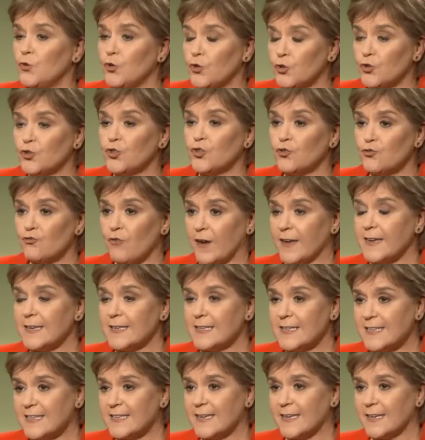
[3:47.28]
You're
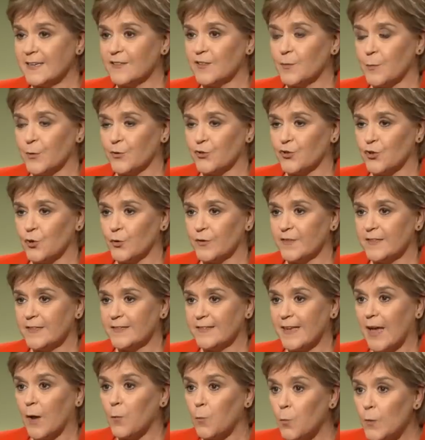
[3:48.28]
right to say it's about
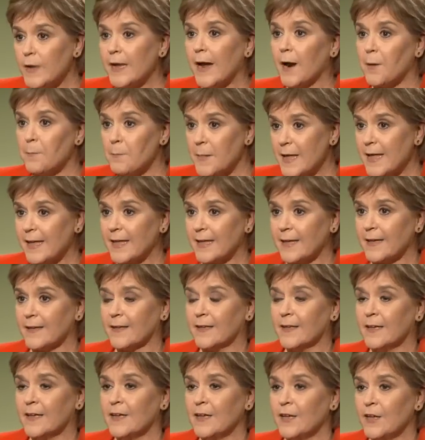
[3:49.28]
choices, and we are
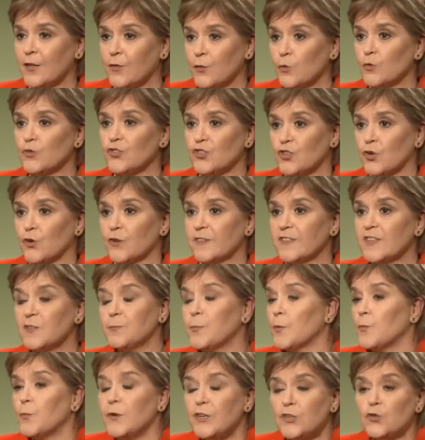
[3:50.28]
making those choices,
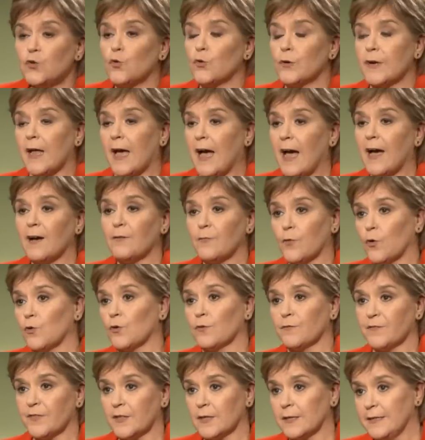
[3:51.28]
but we don't have
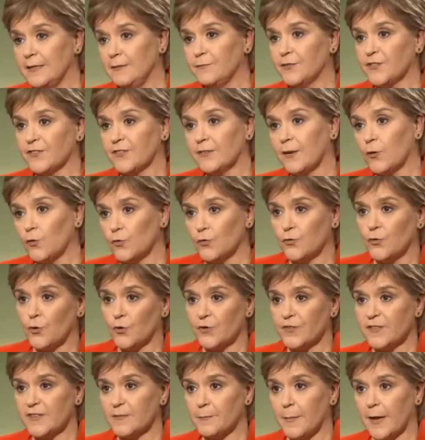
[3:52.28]
all of the levers,
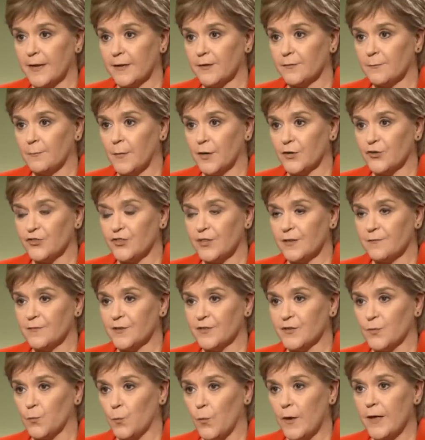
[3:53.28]
nor does Mark
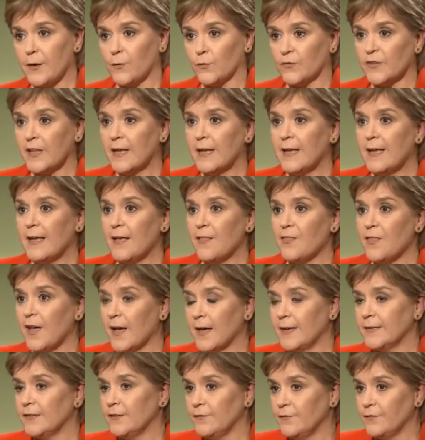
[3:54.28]
Drakeford in Wales,
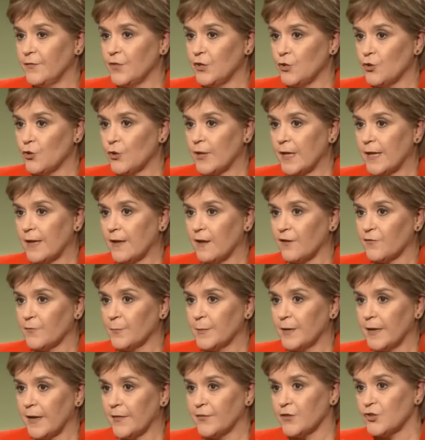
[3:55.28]
that the UK
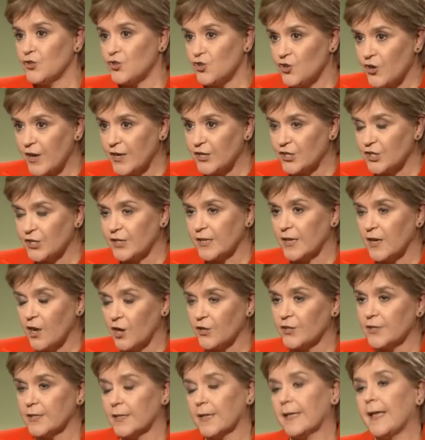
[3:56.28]
government and the Treasury
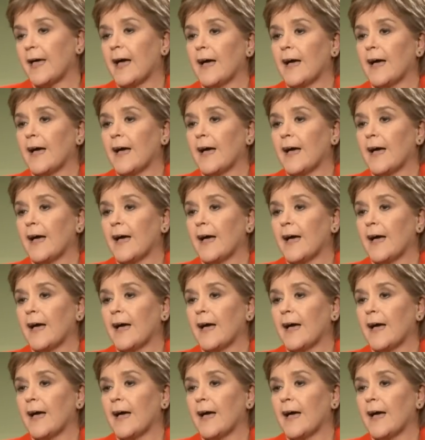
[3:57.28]
currently